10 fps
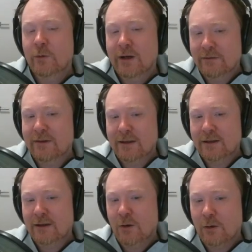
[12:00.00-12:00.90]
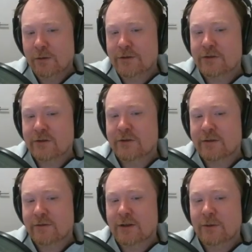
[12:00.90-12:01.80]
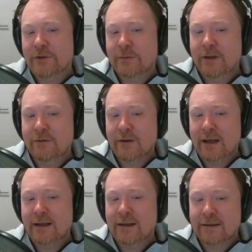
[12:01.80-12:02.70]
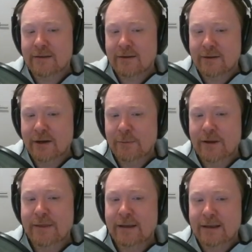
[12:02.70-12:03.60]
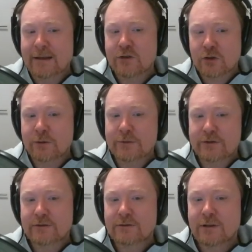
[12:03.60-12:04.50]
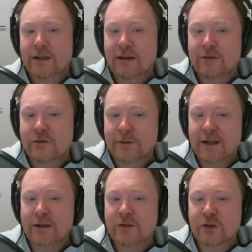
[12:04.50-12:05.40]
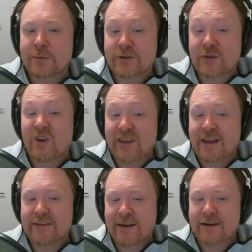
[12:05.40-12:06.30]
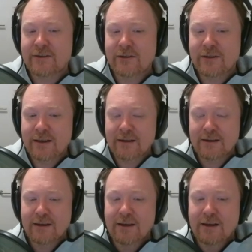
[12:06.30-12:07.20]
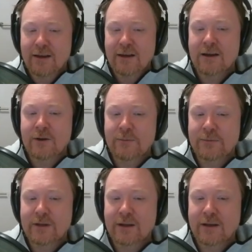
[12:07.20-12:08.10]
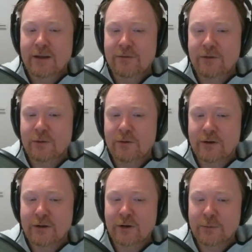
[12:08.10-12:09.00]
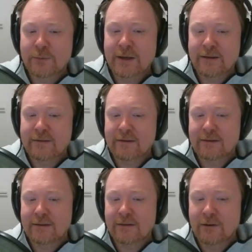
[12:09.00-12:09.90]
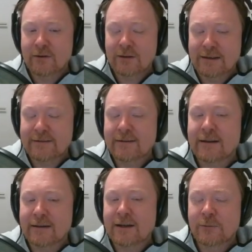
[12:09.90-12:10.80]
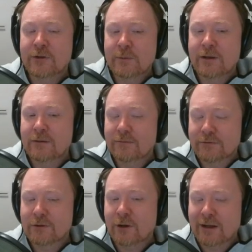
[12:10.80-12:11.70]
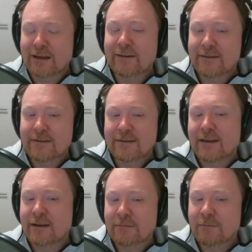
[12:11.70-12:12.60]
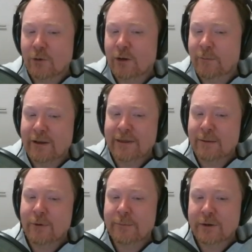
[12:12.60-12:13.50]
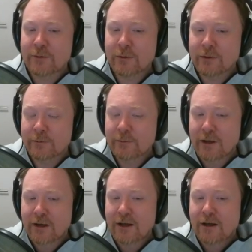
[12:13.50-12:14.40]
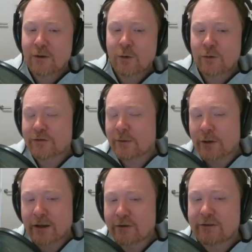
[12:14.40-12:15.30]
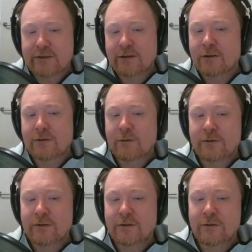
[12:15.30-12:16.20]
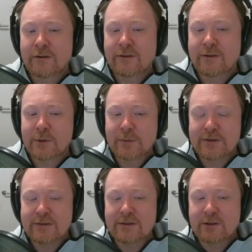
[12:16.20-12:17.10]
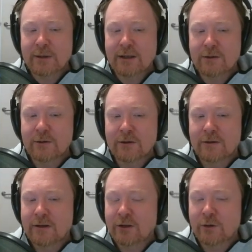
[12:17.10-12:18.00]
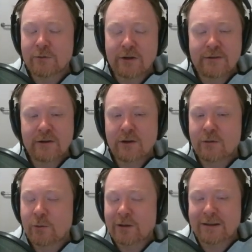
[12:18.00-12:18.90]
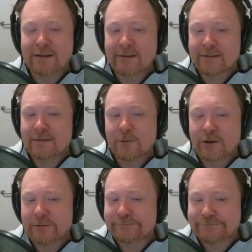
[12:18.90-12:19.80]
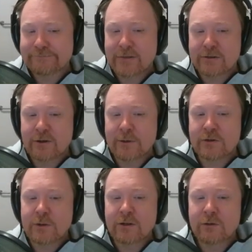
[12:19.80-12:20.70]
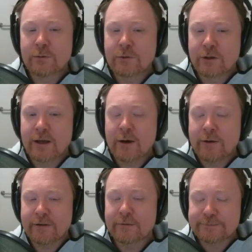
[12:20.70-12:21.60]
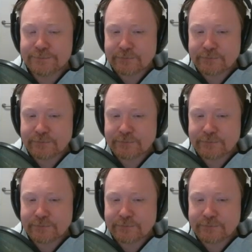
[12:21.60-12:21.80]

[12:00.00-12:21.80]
way of thinking. All of the students that have come to me for any length of time, they get jobs. Okay, getting a job is not as hard as you think. If you're not prepared to, listen and come to me for a lot of lessons, then well, that might be a problem. Or someone else, who's in a similar position to me, or a university not willing to listen, well, there's not much we can do for you. However,